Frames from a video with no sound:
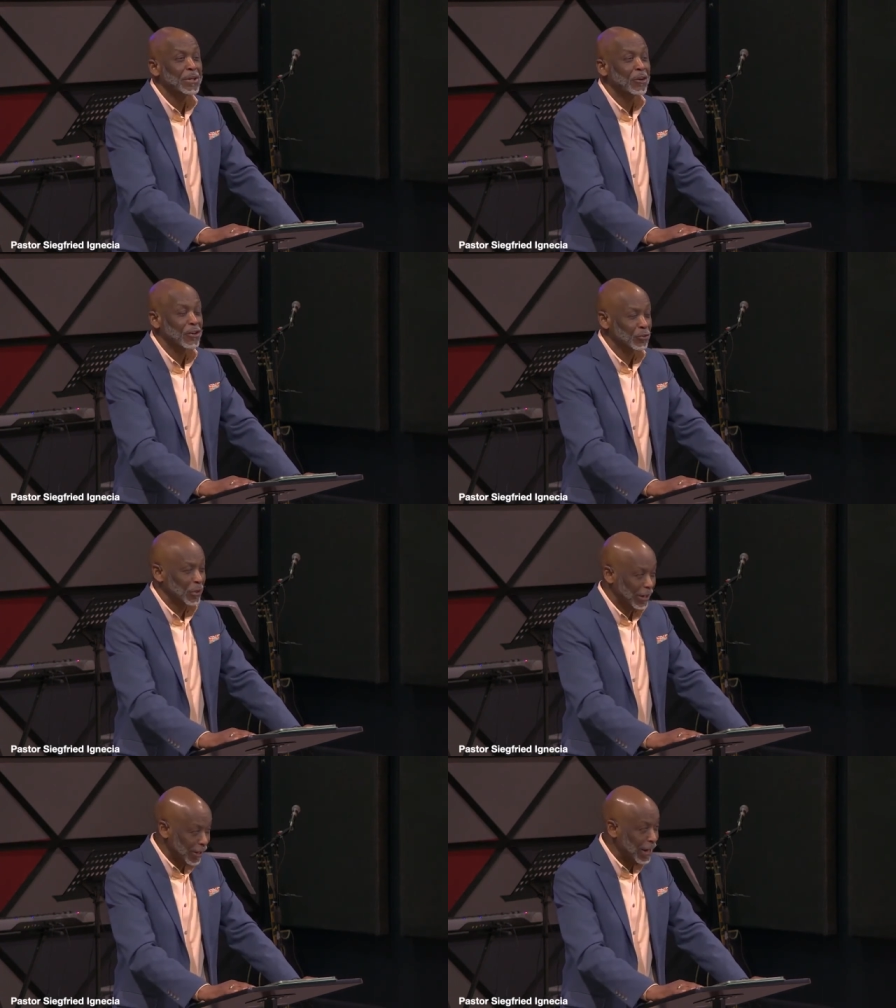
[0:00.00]

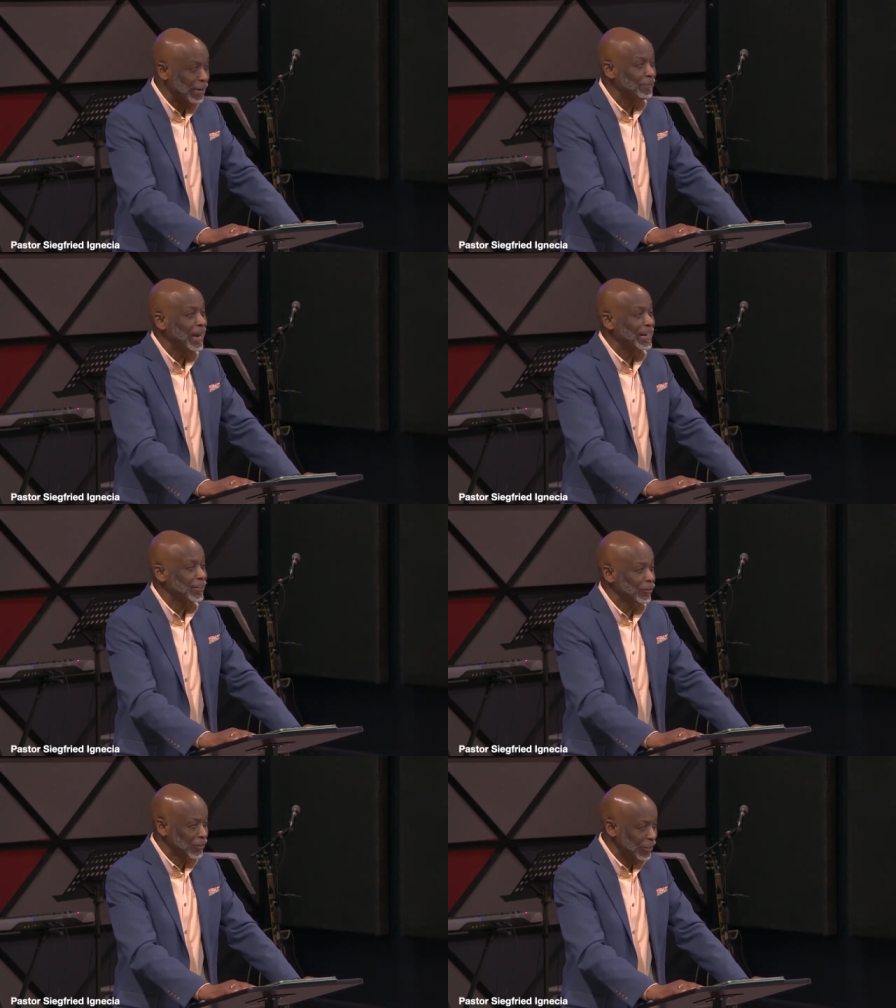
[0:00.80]
because we claim
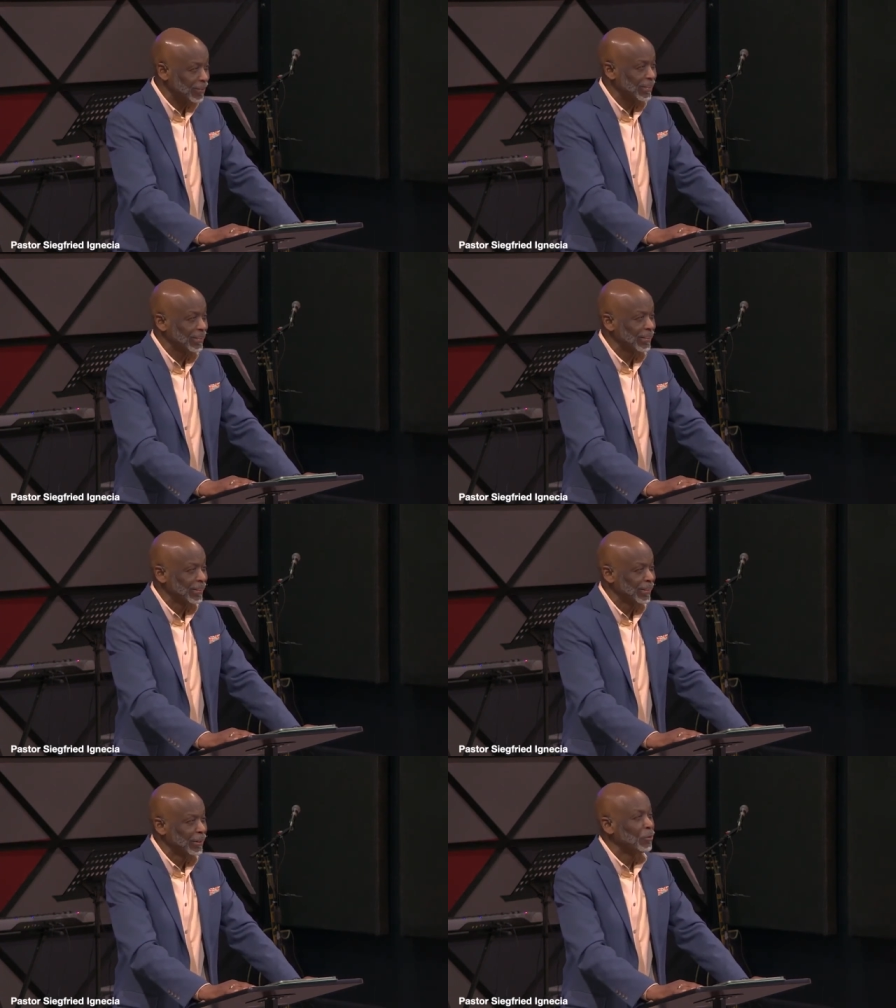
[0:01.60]
exclusivity.
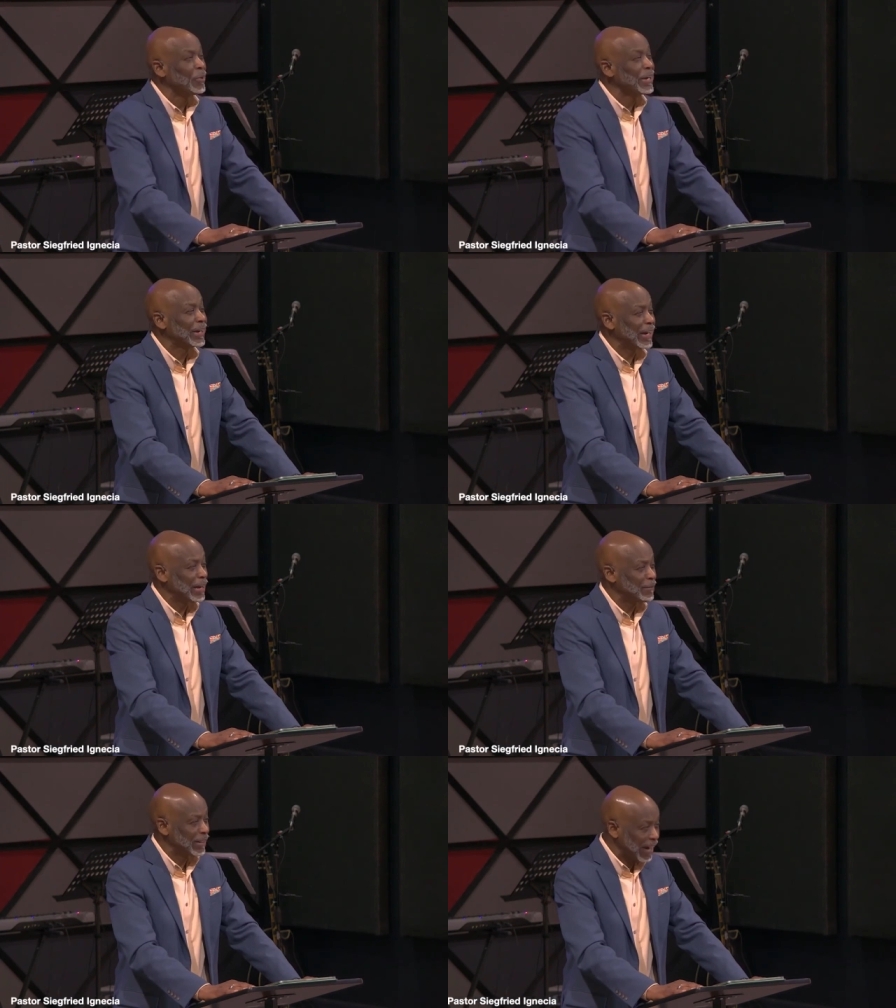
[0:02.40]
We
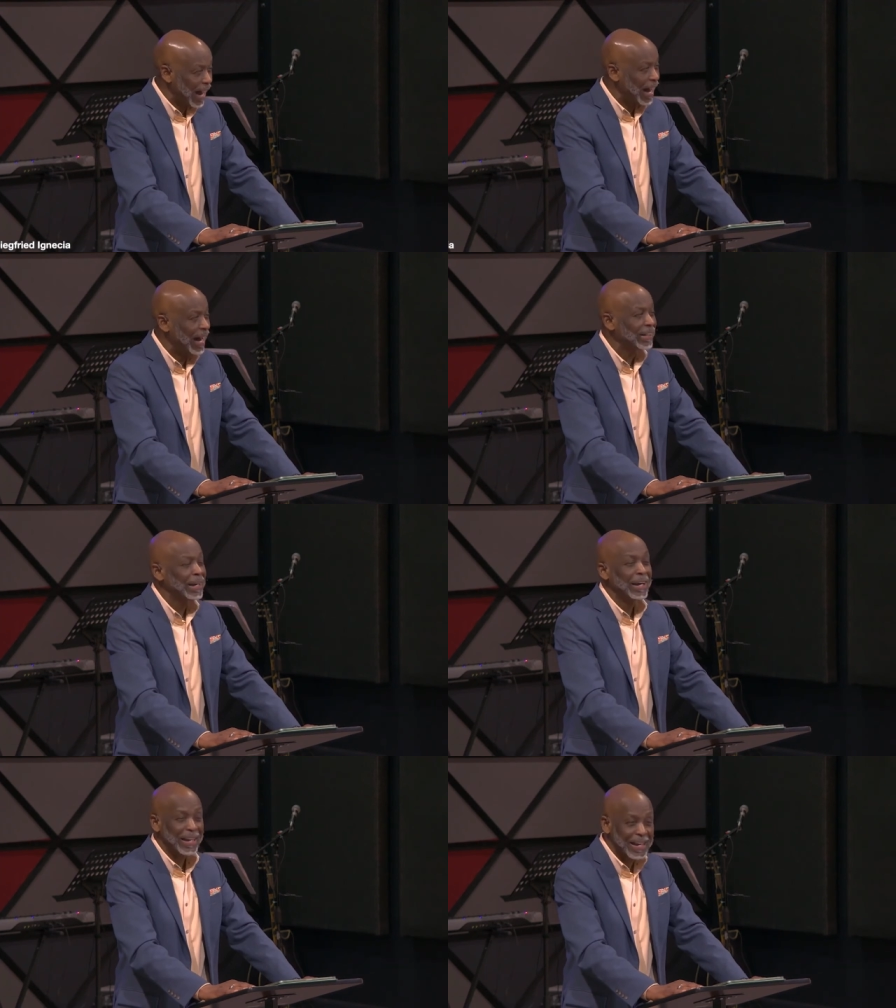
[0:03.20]
claim
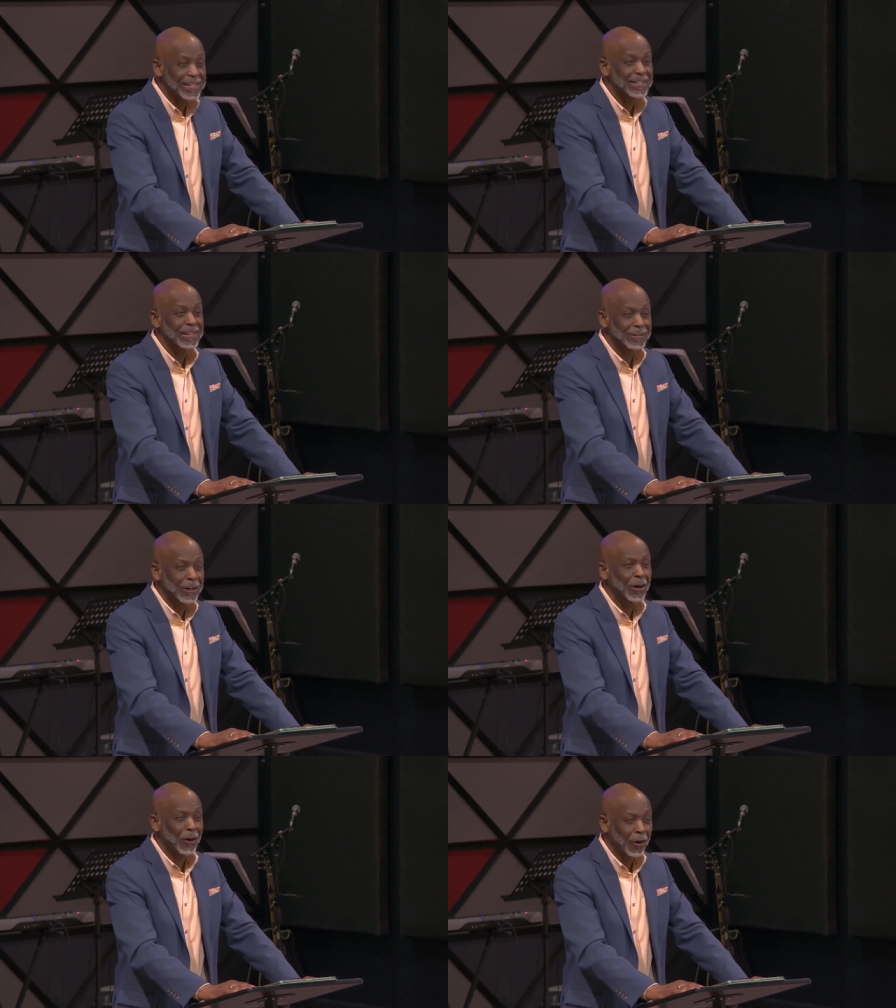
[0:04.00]
God is
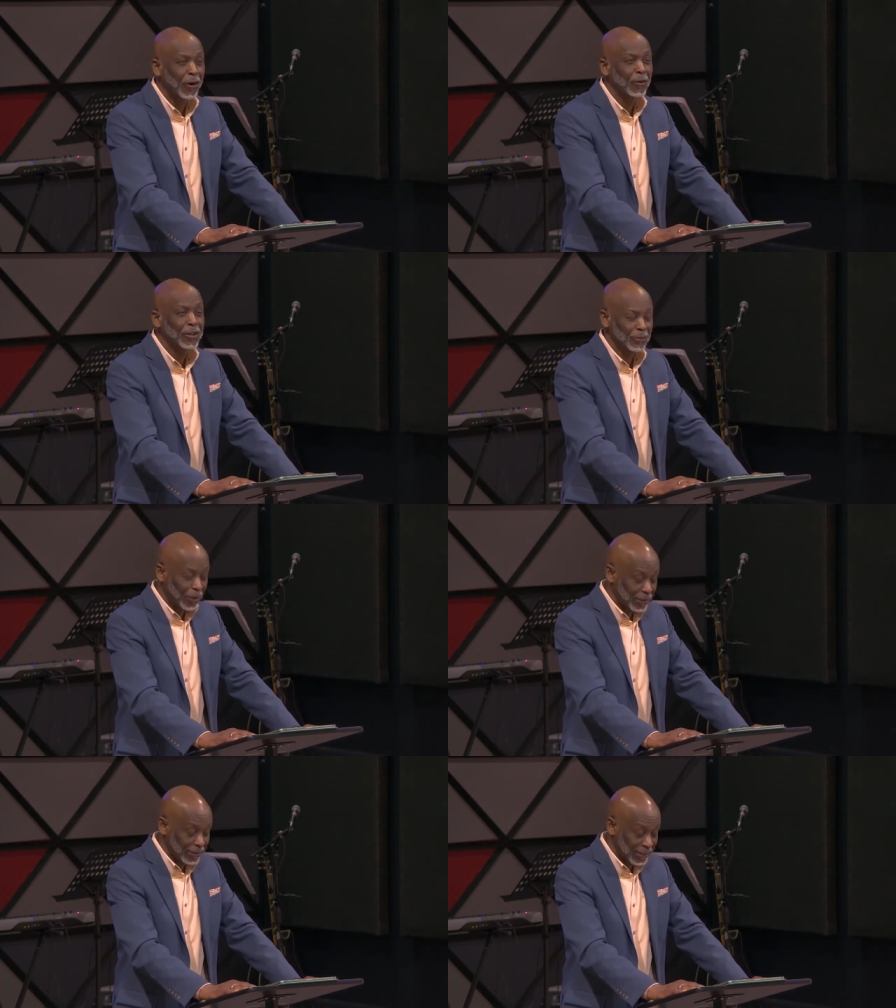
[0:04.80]
the only
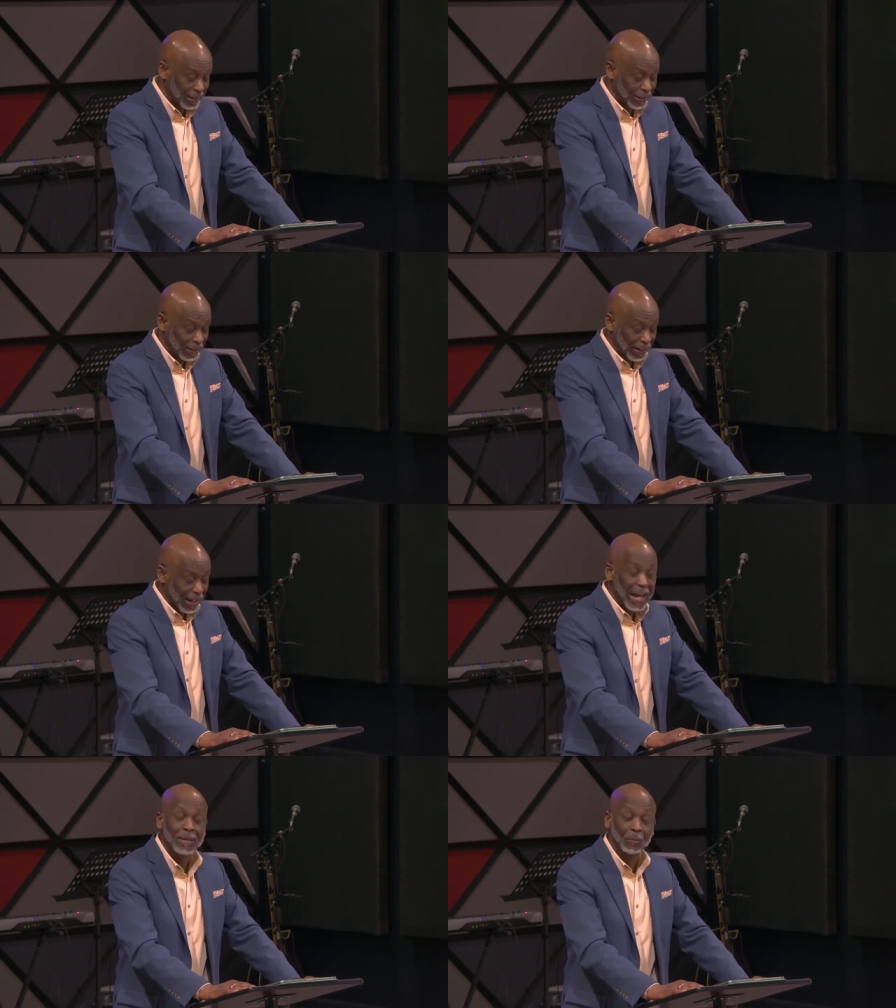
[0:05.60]
one.
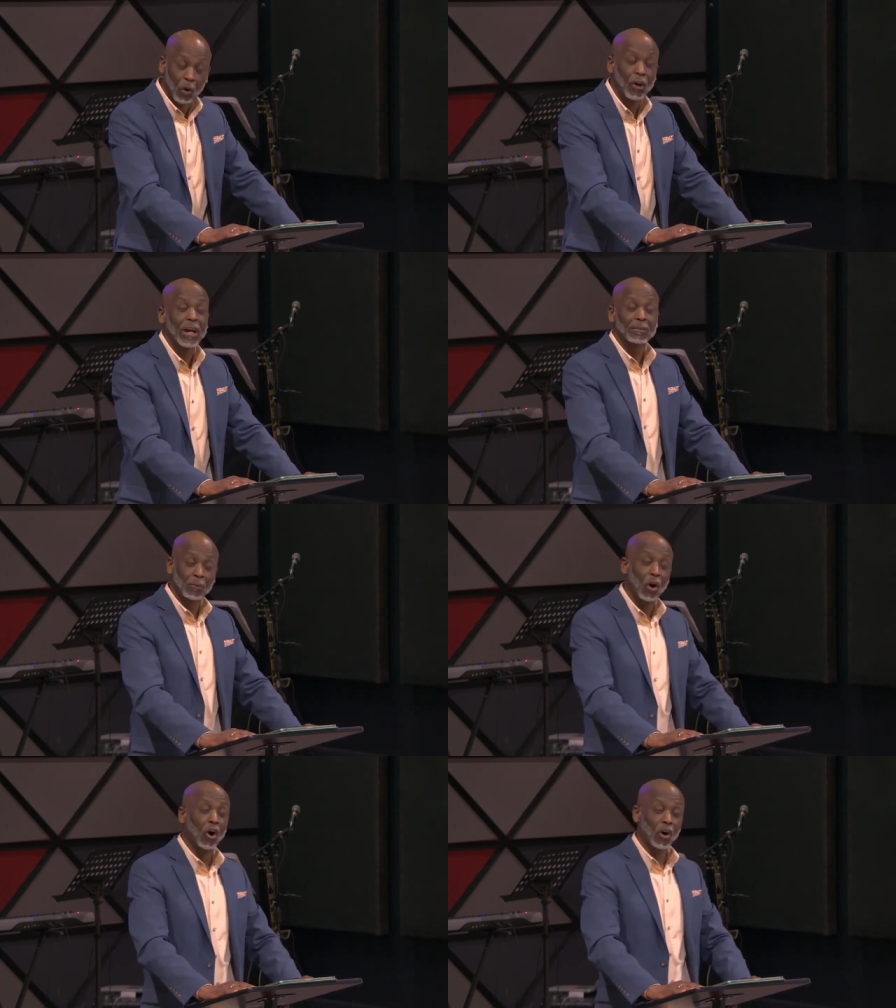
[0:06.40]
And
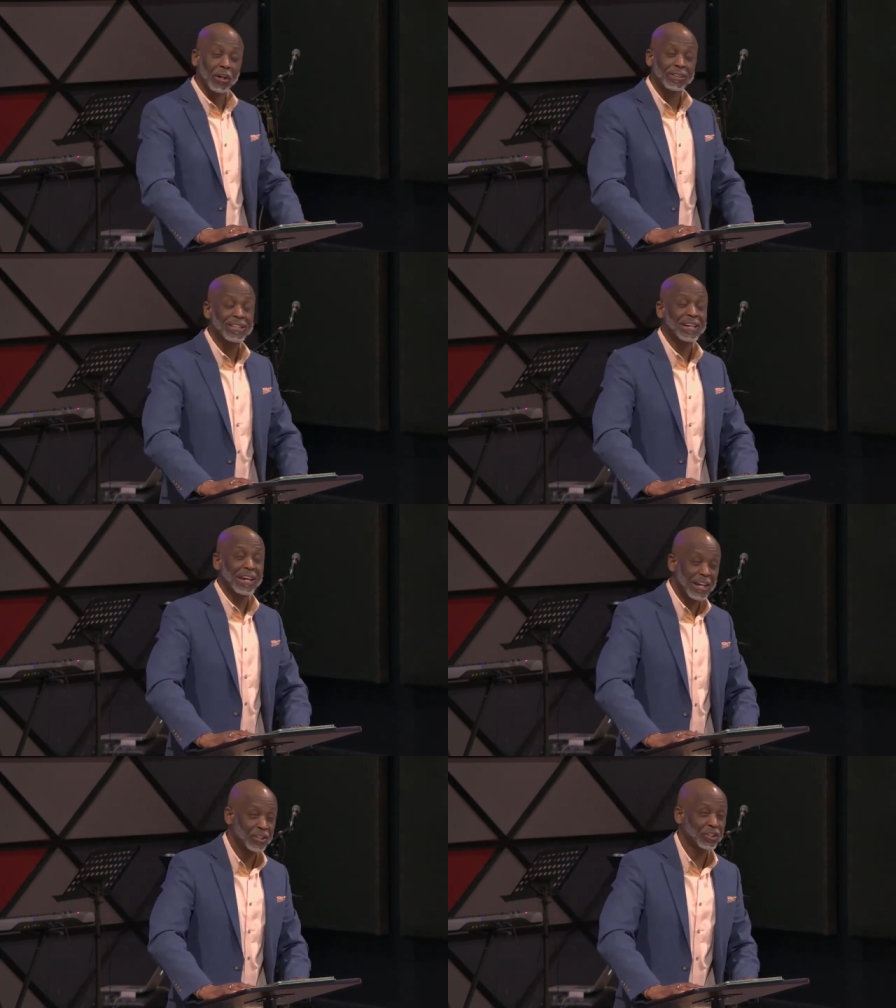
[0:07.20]
more this
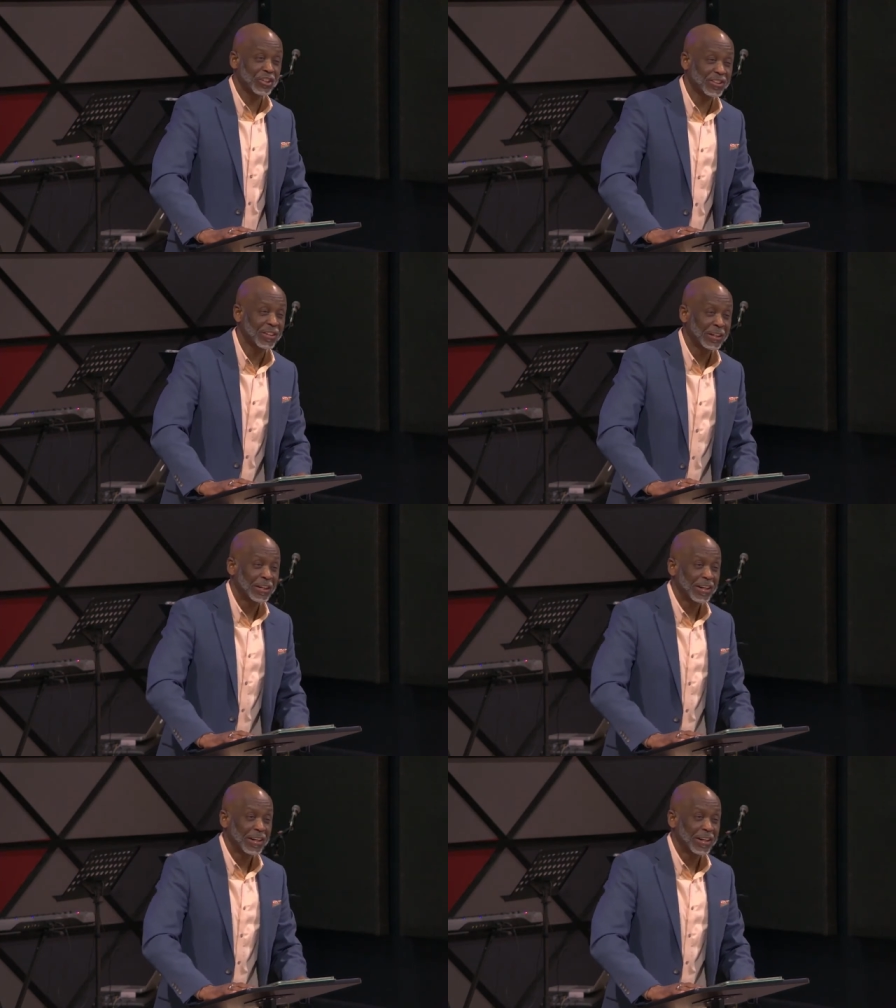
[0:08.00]
hatred